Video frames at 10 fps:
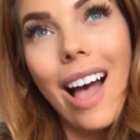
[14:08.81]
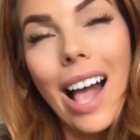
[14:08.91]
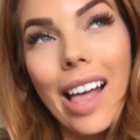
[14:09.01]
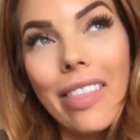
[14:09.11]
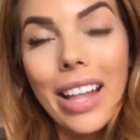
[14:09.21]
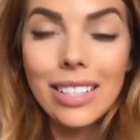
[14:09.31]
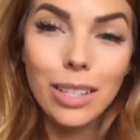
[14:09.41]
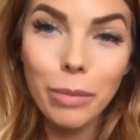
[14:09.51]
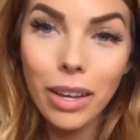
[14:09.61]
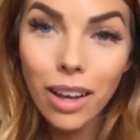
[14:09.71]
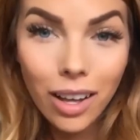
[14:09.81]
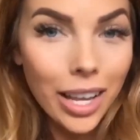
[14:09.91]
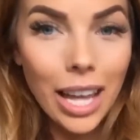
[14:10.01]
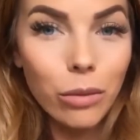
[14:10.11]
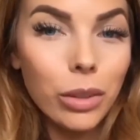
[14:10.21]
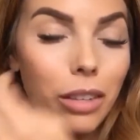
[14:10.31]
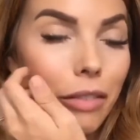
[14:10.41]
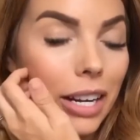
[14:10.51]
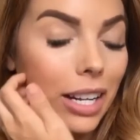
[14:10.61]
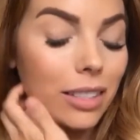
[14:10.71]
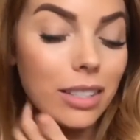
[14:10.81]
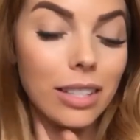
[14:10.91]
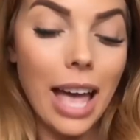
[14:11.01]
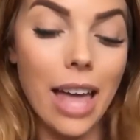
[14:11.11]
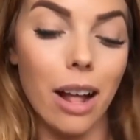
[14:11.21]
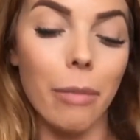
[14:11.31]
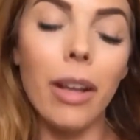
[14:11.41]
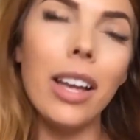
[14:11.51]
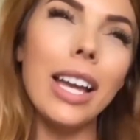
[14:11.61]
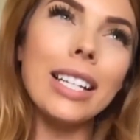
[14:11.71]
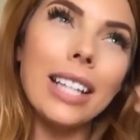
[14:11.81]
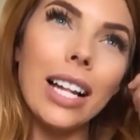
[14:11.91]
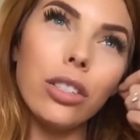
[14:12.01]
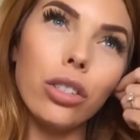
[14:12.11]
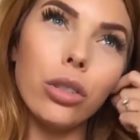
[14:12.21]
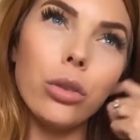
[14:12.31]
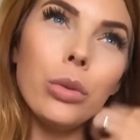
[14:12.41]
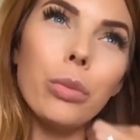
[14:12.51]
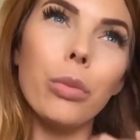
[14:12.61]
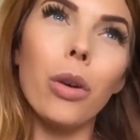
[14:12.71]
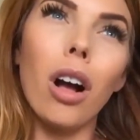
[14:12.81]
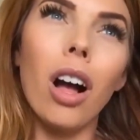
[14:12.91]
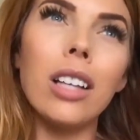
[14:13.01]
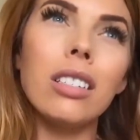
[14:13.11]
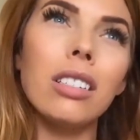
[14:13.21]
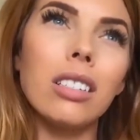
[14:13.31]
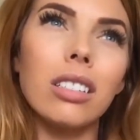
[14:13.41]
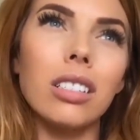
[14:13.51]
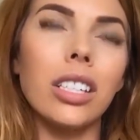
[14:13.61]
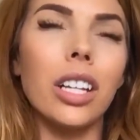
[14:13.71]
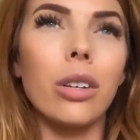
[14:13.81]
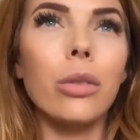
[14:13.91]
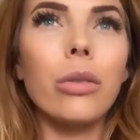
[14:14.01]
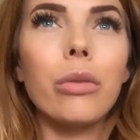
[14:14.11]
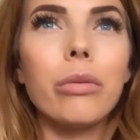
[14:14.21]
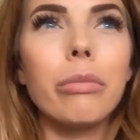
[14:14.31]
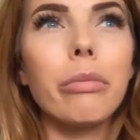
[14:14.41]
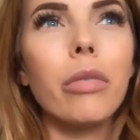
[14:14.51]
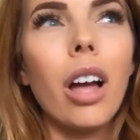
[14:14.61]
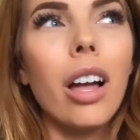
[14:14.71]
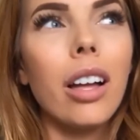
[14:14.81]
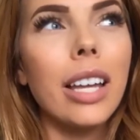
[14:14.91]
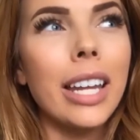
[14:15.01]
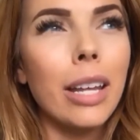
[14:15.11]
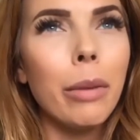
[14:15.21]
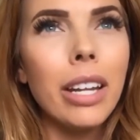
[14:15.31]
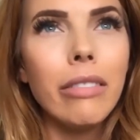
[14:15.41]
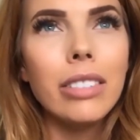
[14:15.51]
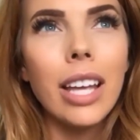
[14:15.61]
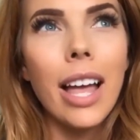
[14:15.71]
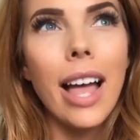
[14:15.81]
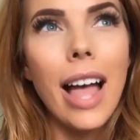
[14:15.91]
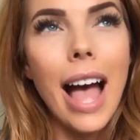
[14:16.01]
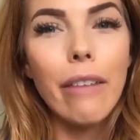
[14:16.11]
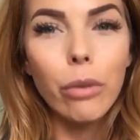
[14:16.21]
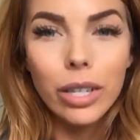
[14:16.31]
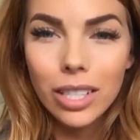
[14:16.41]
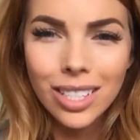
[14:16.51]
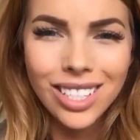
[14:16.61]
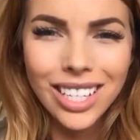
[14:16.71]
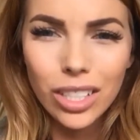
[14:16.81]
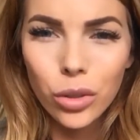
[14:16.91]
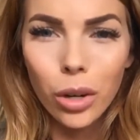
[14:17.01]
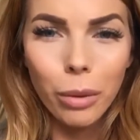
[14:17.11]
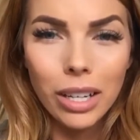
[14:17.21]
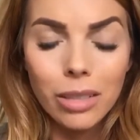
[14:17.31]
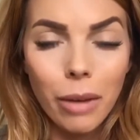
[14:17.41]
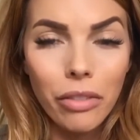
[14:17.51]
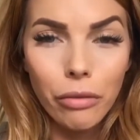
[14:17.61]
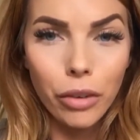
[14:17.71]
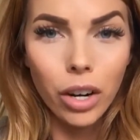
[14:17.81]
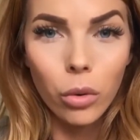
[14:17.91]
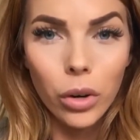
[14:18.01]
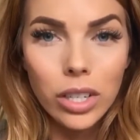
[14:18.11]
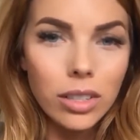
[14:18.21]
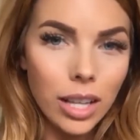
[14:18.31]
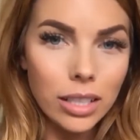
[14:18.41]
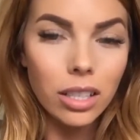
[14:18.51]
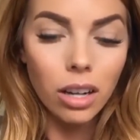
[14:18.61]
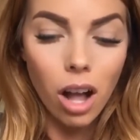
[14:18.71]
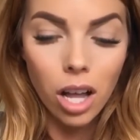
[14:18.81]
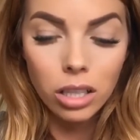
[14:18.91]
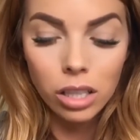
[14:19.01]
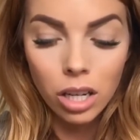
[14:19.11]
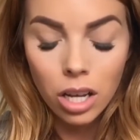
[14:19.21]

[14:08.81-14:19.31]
and that's going to be, again, when the finances add up. It's not too cost, inhibitive to have horses. It's like $200 a month for a horse. That's the cost